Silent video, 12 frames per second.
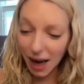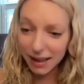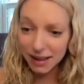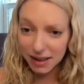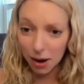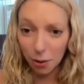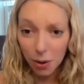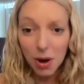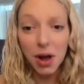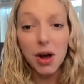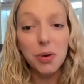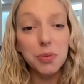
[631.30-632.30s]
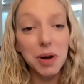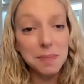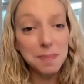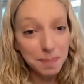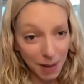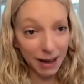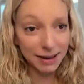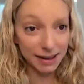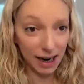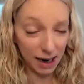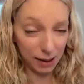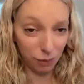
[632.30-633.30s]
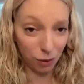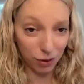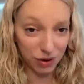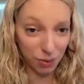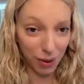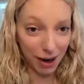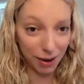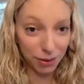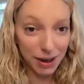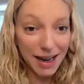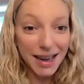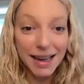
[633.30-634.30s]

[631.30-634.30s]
And so when bedtime rolls around,